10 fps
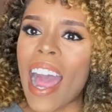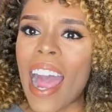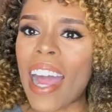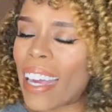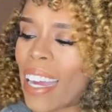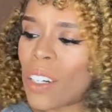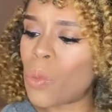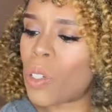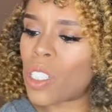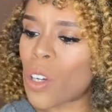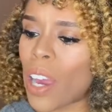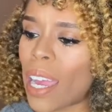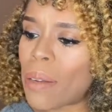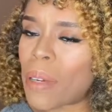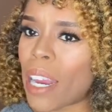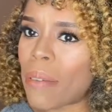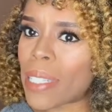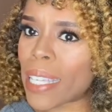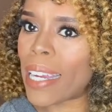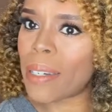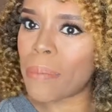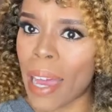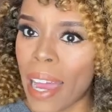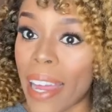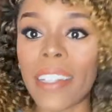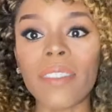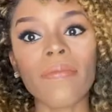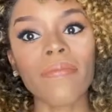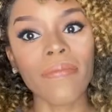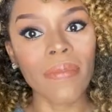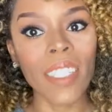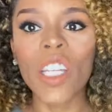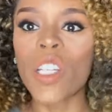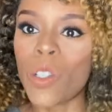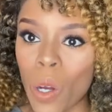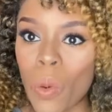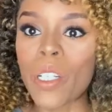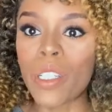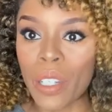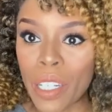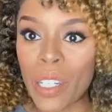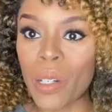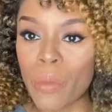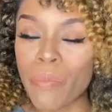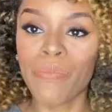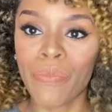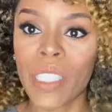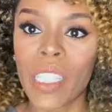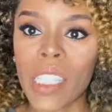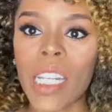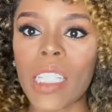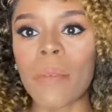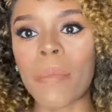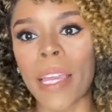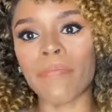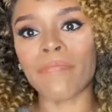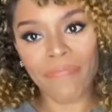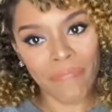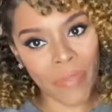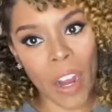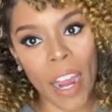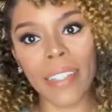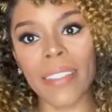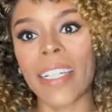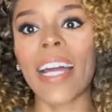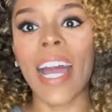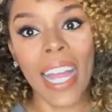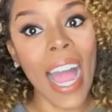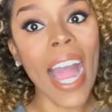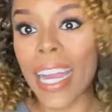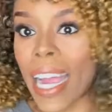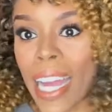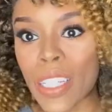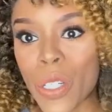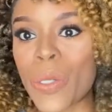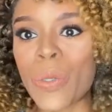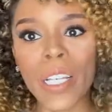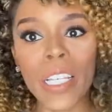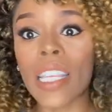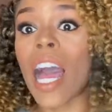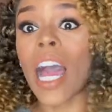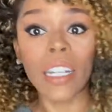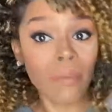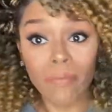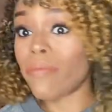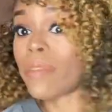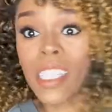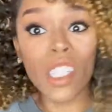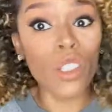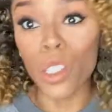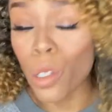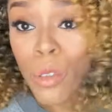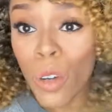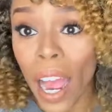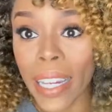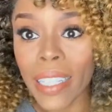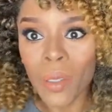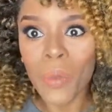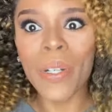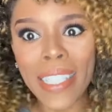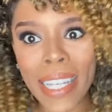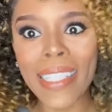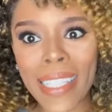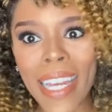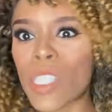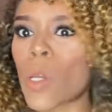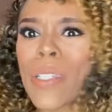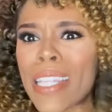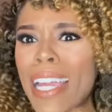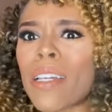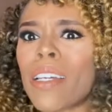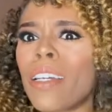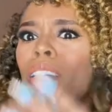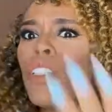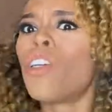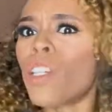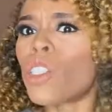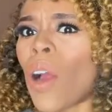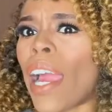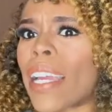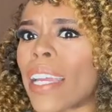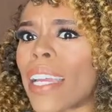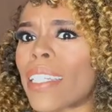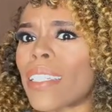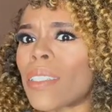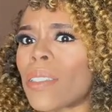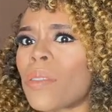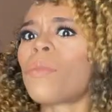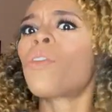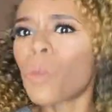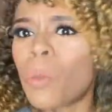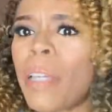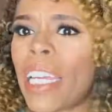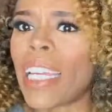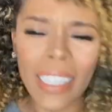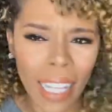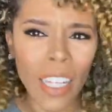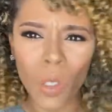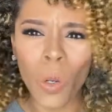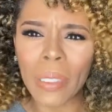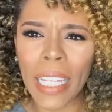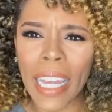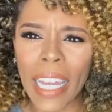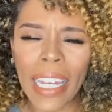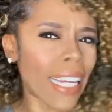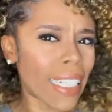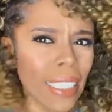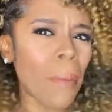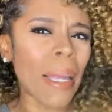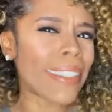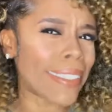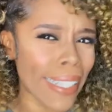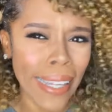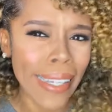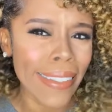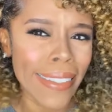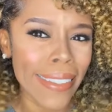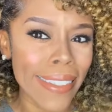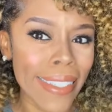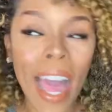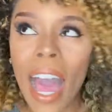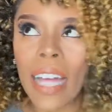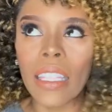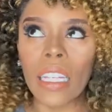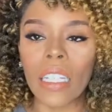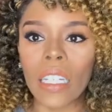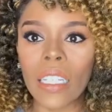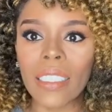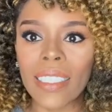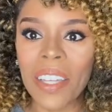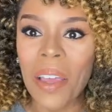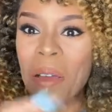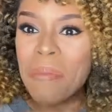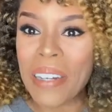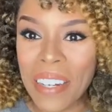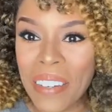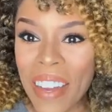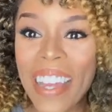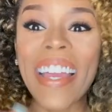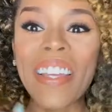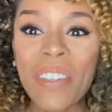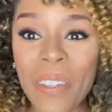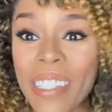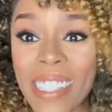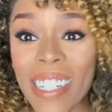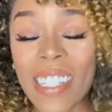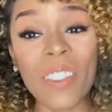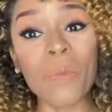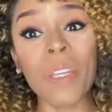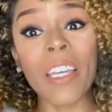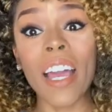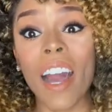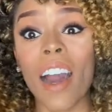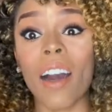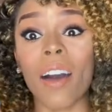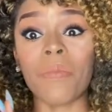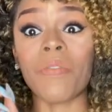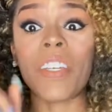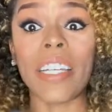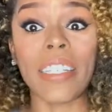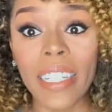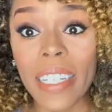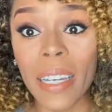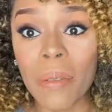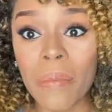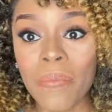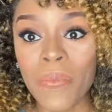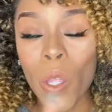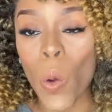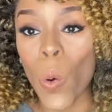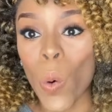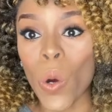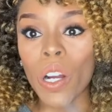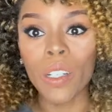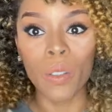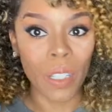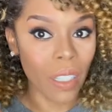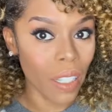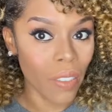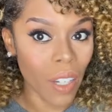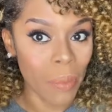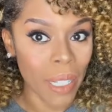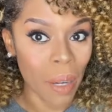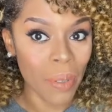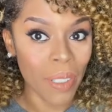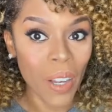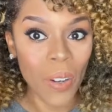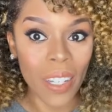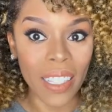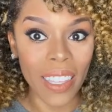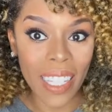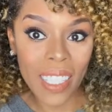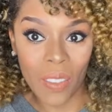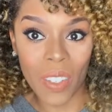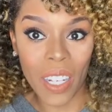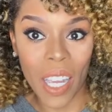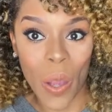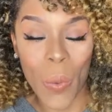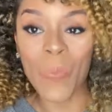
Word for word: I kind of want to try it, but I'm scared to buy it. You know what you can do? Send it to me, all right? I got you, because this is You Tried It with TNT. So it's like you're trying it through me. Like, you know what I'm saying? Like, does that make sense? I think it does. But anyway, you can send it to me via DM, or you can leave a comment down below in this video.